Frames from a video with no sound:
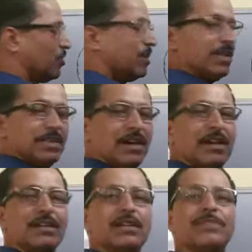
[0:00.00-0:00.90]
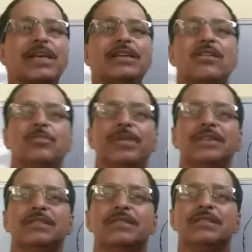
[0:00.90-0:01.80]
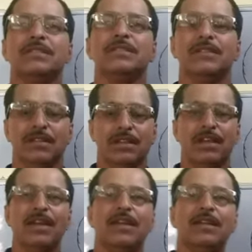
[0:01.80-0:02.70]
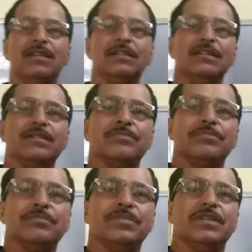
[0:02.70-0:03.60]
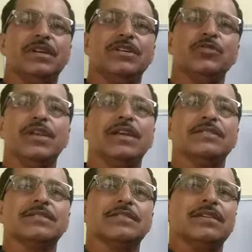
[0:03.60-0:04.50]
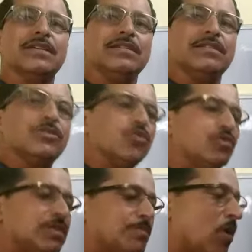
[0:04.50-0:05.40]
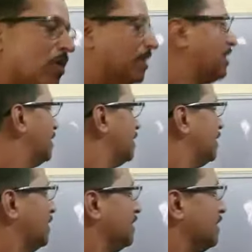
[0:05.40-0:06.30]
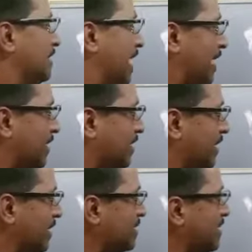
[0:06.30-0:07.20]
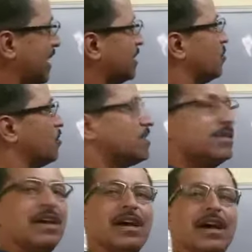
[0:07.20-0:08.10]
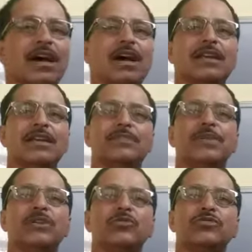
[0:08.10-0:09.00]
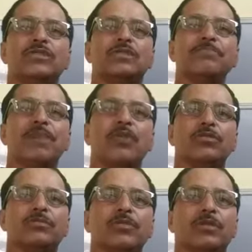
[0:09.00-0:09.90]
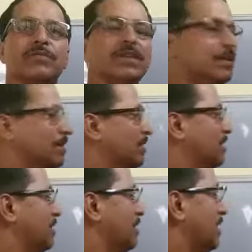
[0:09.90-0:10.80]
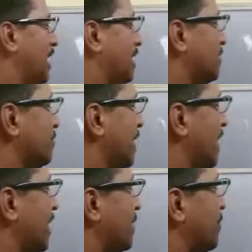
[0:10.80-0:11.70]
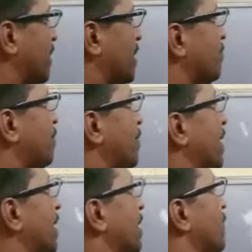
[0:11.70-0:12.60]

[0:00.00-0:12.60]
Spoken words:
in the ultimate orbit and the nucleus is so small that these electrons are able to jump out from the atom and become free.